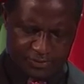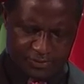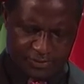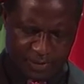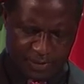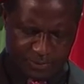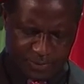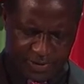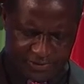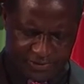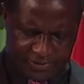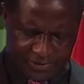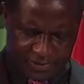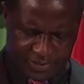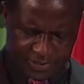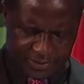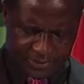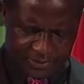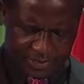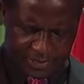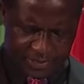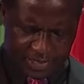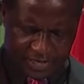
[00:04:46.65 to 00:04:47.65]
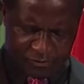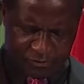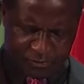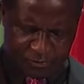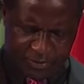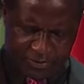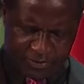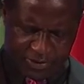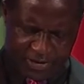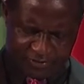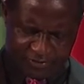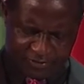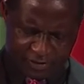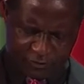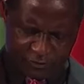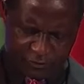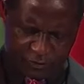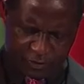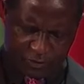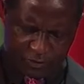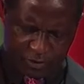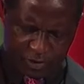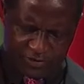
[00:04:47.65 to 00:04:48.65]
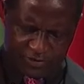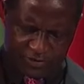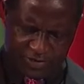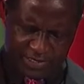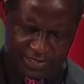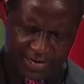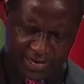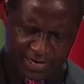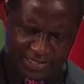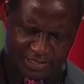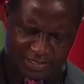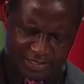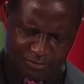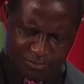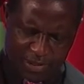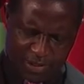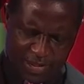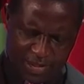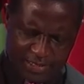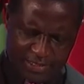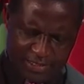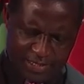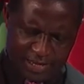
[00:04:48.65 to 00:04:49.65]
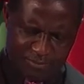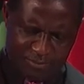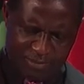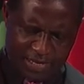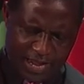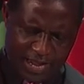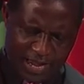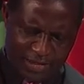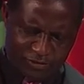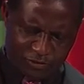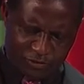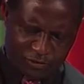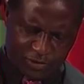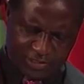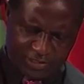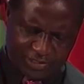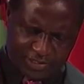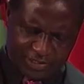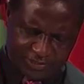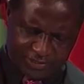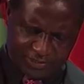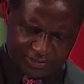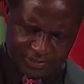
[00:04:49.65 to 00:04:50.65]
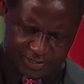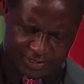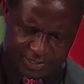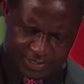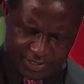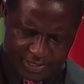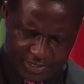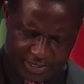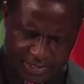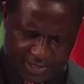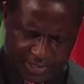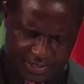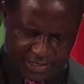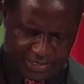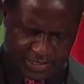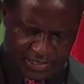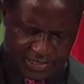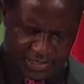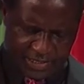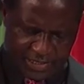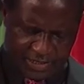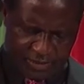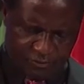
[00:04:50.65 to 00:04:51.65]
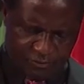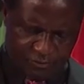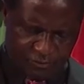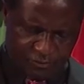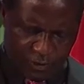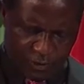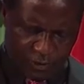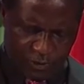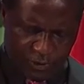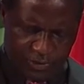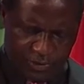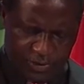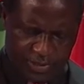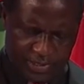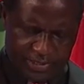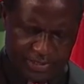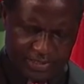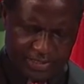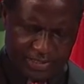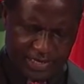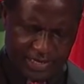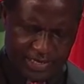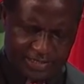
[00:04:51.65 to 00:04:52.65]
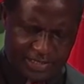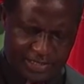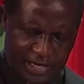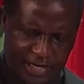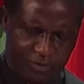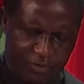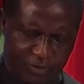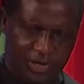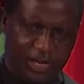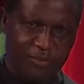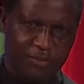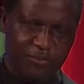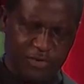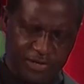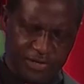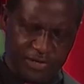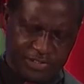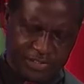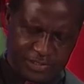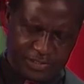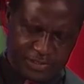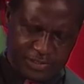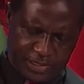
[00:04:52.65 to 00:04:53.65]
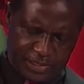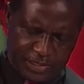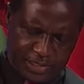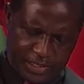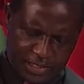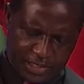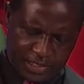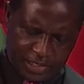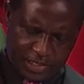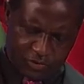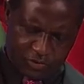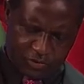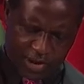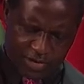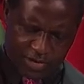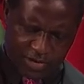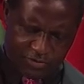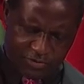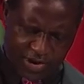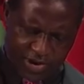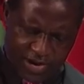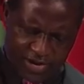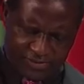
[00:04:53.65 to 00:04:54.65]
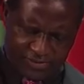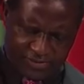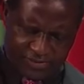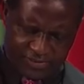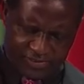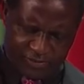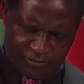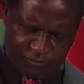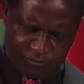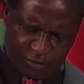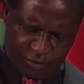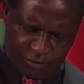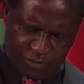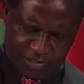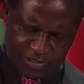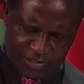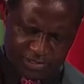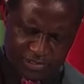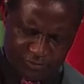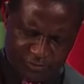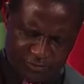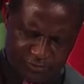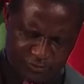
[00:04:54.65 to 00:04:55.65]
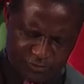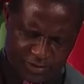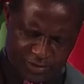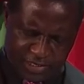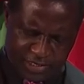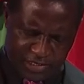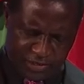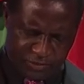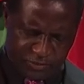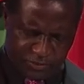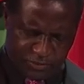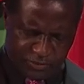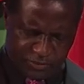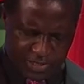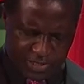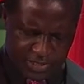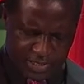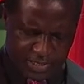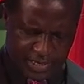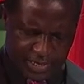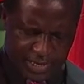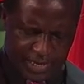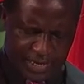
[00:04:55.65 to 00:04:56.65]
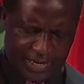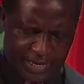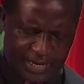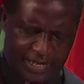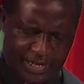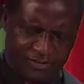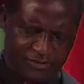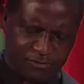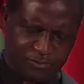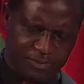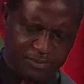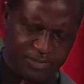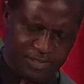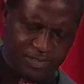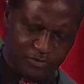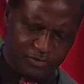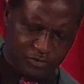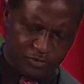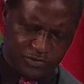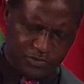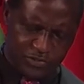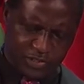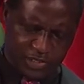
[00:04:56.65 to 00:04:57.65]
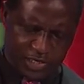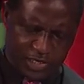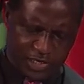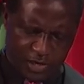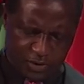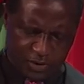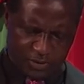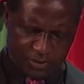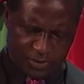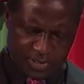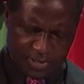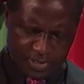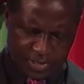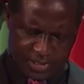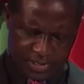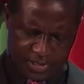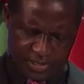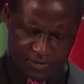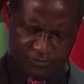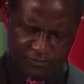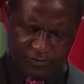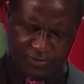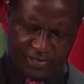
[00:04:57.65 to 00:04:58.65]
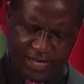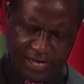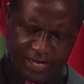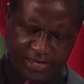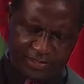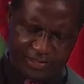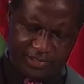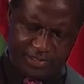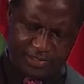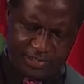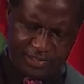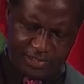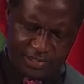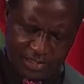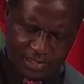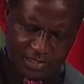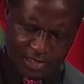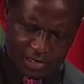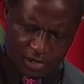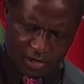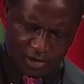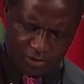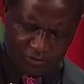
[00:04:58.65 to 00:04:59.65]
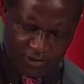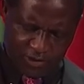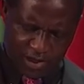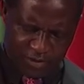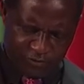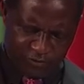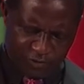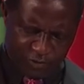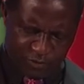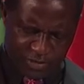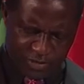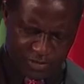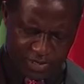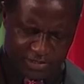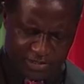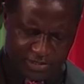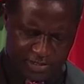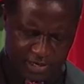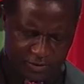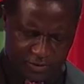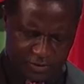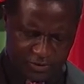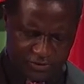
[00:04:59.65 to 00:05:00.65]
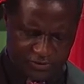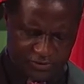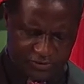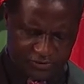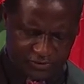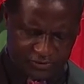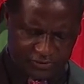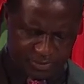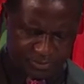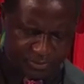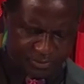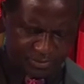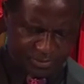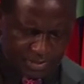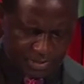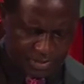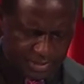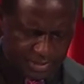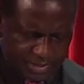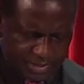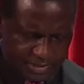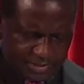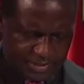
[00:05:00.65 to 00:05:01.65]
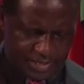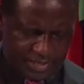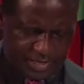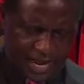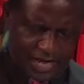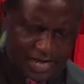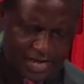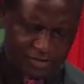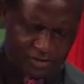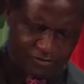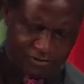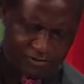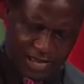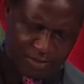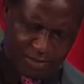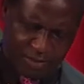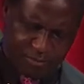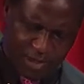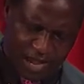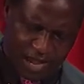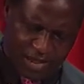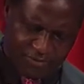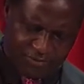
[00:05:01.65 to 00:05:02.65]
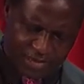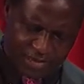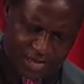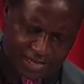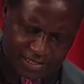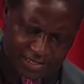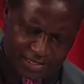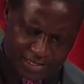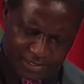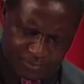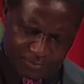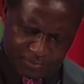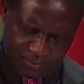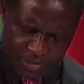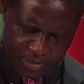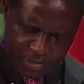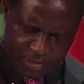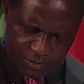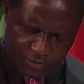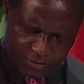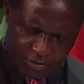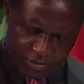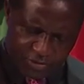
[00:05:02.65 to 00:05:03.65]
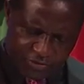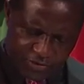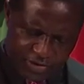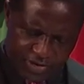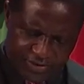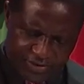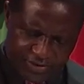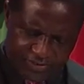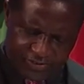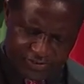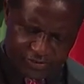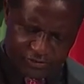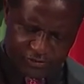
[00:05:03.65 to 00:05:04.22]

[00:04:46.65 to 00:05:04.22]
Mr. President, experiences from COVID-19 pandemic has taught us the need for international collaboration to address disinformation, fake news, and hate speech to secure the fidelity of our information ecosystem. In the light of the above, Ghana reiterates